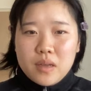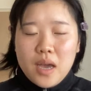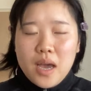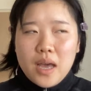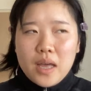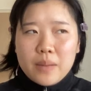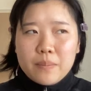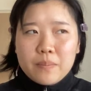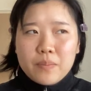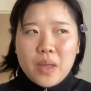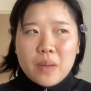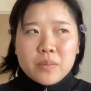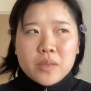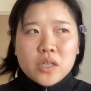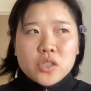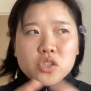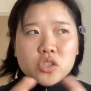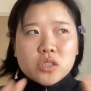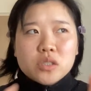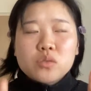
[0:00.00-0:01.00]
I'm
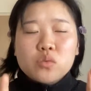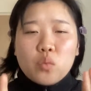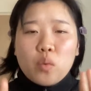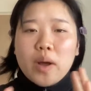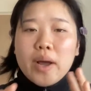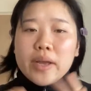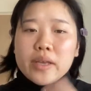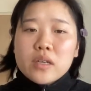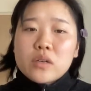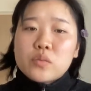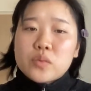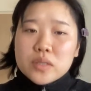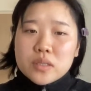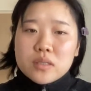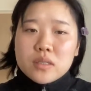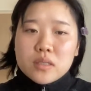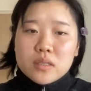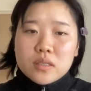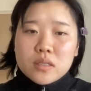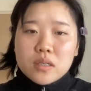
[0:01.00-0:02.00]
not sure why you're
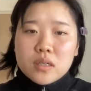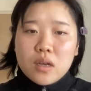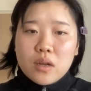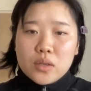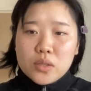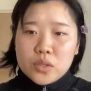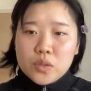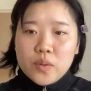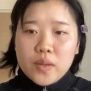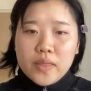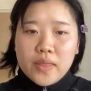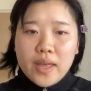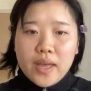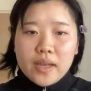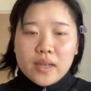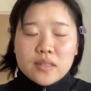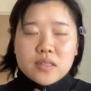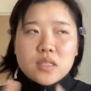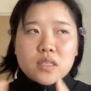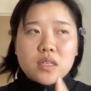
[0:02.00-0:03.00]
resistant on doing that
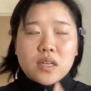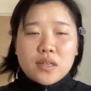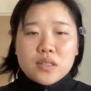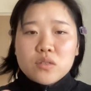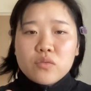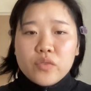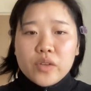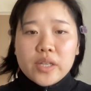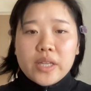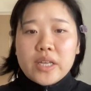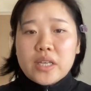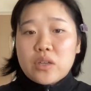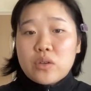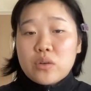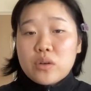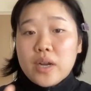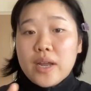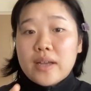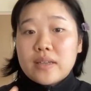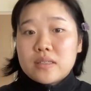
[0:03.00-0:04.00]
because it does feel like
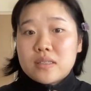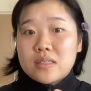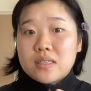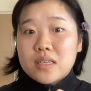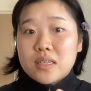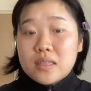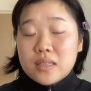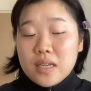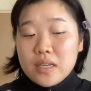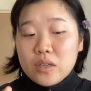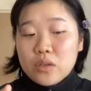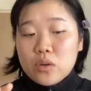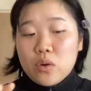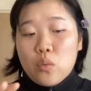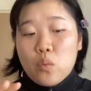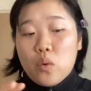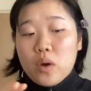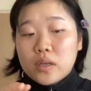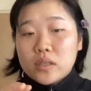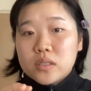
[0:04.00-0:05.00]
you're hesitant and that you
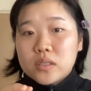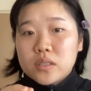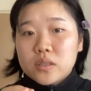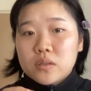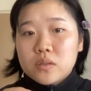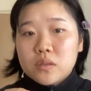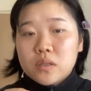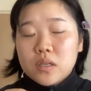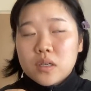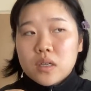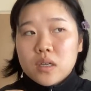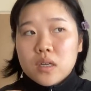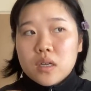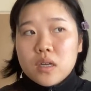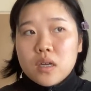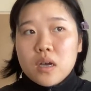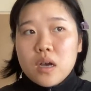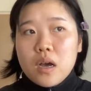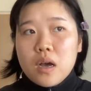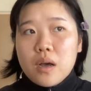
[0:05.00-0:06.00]
don't want to.
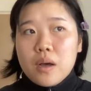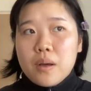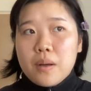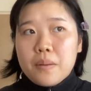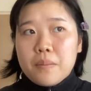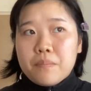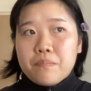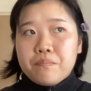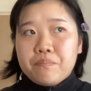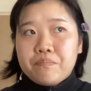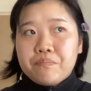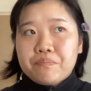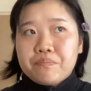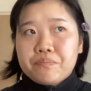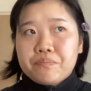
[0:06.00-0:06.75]
Um,